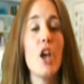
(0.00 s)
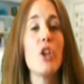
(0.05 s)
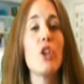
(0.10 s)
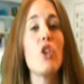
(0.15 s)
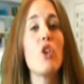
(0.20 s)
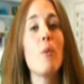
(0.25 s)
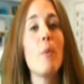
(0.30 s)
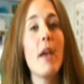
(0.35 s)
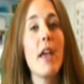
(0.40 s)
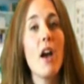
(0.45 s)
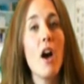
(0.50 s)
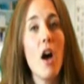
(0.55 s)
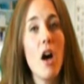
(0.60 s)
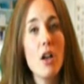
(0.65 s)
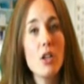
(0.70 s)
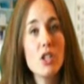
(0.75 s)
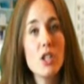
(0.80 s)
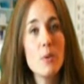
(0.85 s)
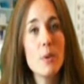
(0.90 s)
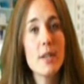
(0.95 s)
You may
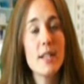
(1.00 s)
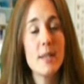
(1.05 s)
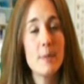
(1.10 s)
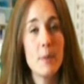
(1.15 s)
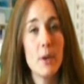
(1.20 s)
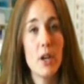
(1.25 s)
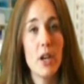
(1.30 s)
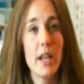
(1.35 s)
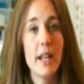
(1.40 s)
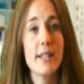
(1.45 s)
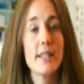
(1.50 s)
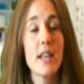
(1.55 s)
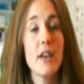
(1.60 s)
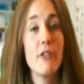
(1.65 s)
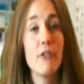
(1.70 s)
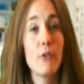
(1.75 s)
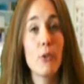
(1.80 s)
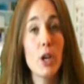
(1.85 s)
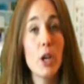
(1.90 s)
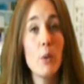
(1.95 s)
also experience a
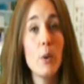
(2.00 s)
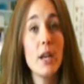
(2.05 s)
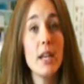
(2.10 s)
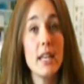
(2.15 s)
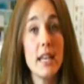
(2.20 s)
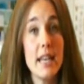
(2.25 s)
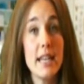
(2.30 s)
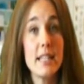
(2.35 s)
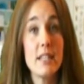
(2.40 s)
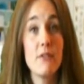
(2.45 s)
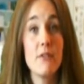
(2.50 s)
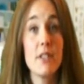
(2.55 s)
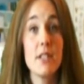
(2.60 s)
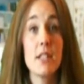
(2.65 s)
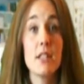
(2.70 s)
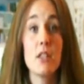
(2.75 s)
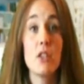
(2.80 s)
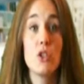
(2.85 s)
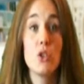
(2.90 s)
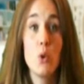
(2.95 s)
frequent need to
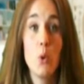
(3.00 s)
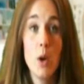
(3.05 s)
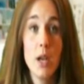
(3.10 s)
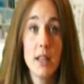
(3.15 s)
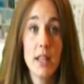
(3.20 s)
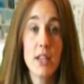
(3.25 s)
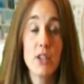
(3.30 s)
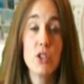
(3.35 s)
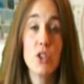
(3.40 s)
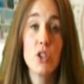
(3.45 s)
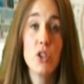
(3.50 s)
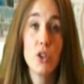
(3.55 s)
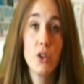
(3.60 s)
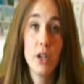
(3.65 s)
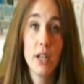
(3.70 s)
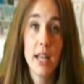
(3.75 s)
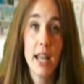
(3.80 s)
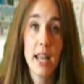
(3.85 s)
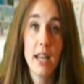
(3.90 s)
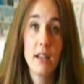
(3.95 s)
visit the toilet to
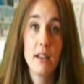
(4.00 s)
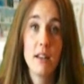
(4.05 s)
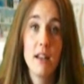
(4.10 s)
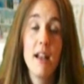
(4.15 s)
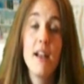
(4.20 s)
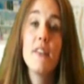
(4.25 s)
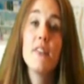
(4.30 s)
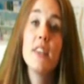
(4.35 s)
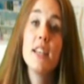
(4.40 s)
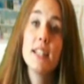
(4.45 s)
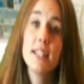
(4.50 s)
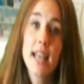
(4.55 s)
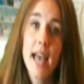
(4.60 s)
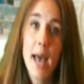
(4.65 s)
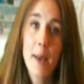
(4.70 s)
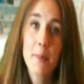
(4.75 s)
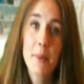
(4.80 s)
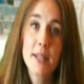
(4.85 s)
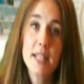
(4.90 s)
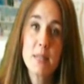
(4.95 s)
urinate. This
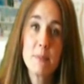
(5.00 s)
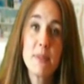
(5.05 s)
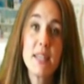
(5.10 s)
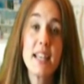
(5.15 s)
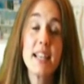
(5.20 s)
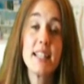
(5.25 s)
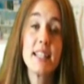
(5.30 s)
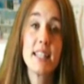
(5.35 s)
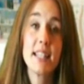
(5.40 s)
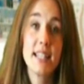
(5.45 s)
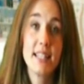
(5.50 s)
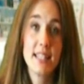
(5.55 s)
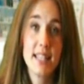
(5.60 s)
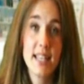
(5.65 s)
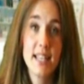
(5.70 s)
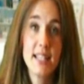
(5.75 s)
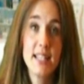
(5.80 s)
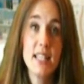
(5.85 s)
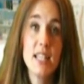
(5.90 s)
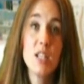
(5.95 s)
happens because the
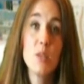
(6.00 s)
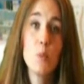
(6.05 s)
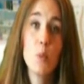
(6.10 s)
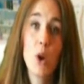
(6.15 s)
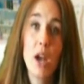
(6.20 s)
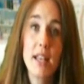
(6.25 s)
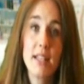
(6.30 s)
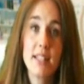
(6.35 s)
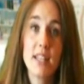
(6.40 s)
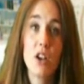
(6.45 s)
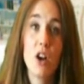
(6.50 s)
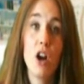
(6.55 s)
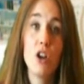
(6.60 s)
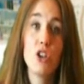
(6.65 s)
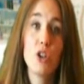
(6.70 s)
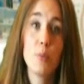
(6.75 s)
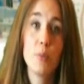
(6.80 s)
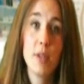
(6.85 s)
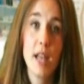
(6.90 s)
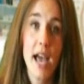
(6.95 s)
cyst is pressing on
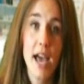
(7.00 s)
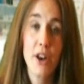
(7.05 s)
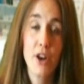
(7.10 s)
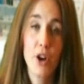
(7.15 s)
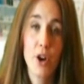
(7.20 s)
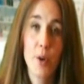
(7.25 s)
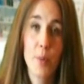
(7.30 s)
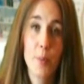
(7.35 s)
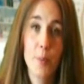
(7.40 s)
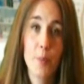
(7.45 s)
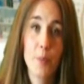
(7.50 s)
your bladder.